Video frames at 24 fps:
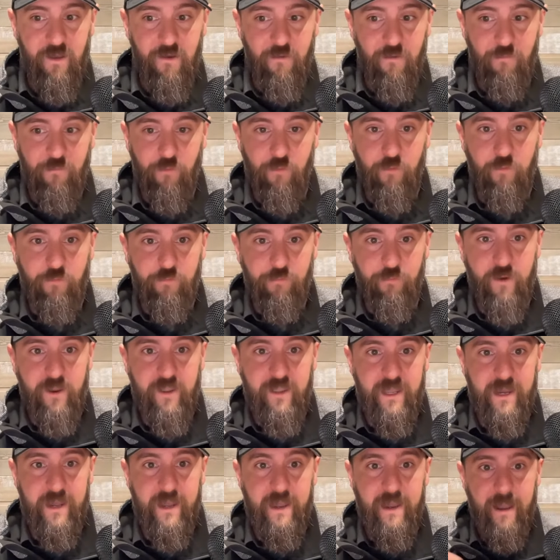for
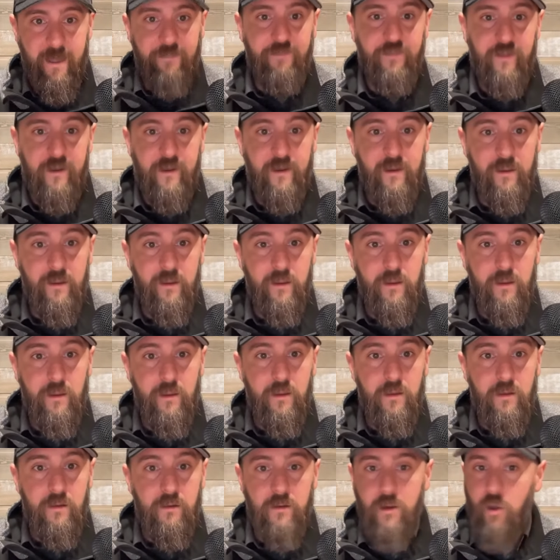freaking nothing.
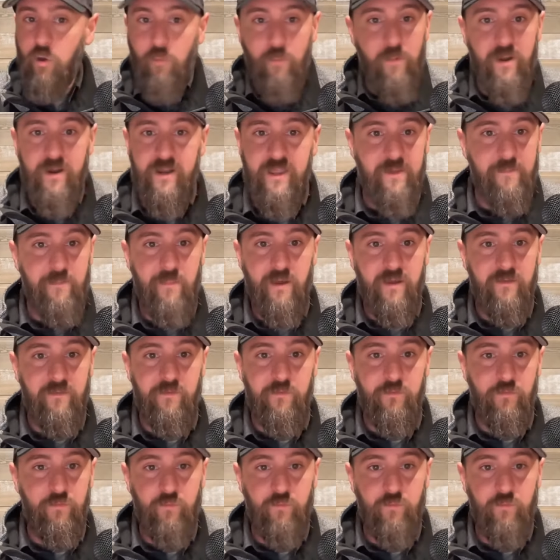No money a month,